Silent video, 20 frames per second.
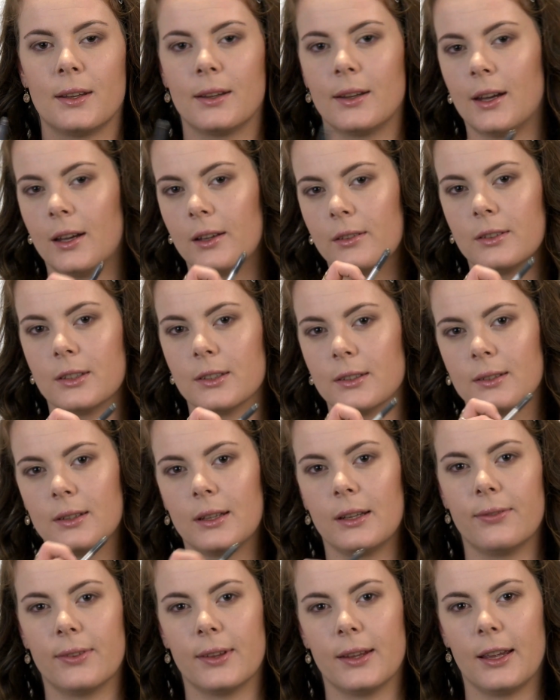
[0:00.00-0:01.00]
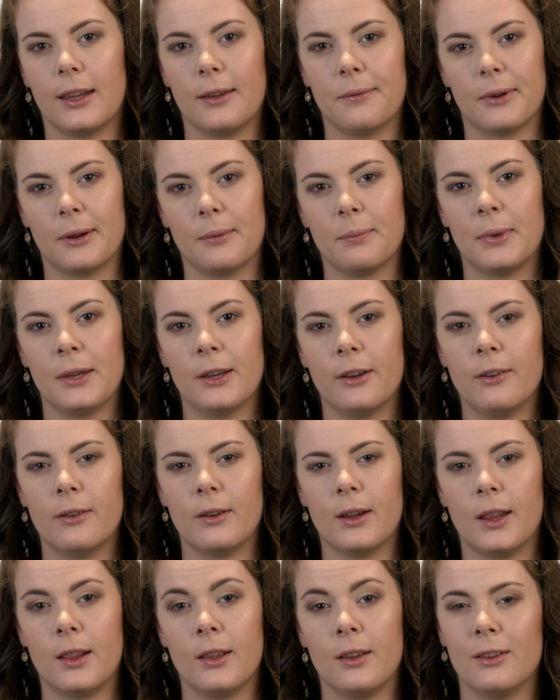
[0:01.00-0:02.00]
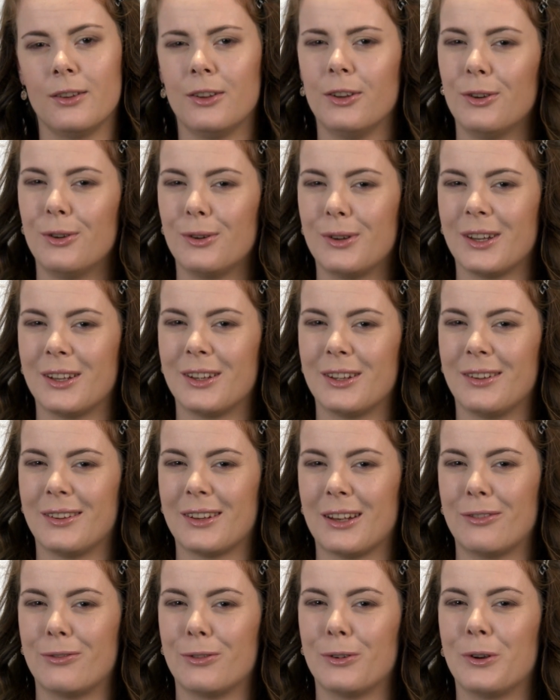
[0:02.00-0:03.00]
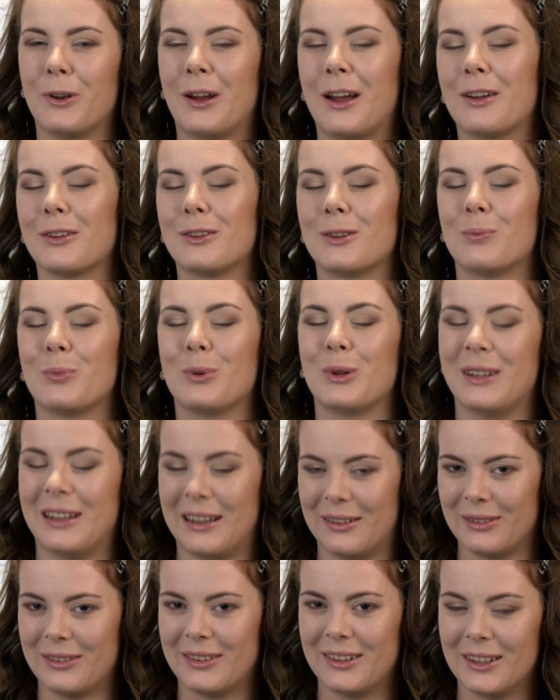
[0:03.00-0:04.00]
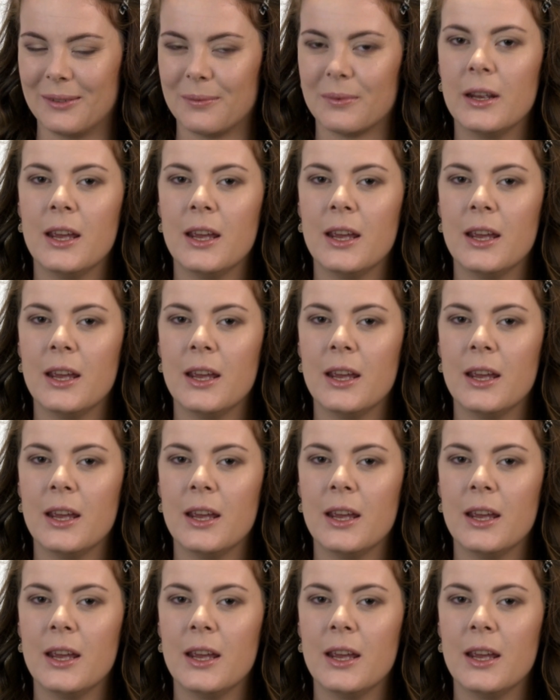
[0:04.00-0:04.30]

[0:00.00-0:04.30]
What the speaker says: I'll just leave the name up here, and then you can decipher how to pronounce it.